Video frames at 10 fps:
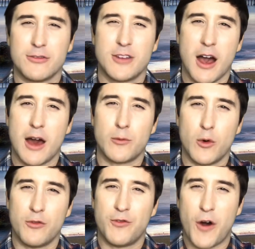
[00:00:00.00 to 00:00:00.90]
of God
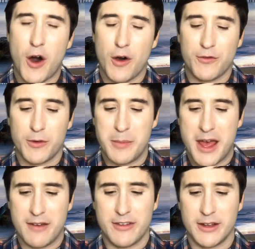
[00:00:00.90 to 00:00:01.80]
will fall from
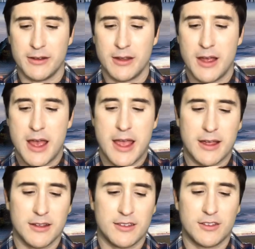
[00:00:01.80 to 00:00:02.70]
heaven and
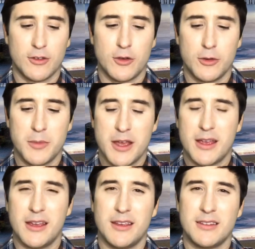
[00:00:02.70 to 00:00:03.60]
consume
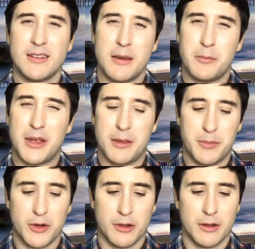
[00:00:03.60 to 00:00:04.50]
His
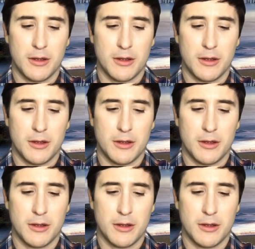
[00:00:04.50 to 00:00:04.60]
people.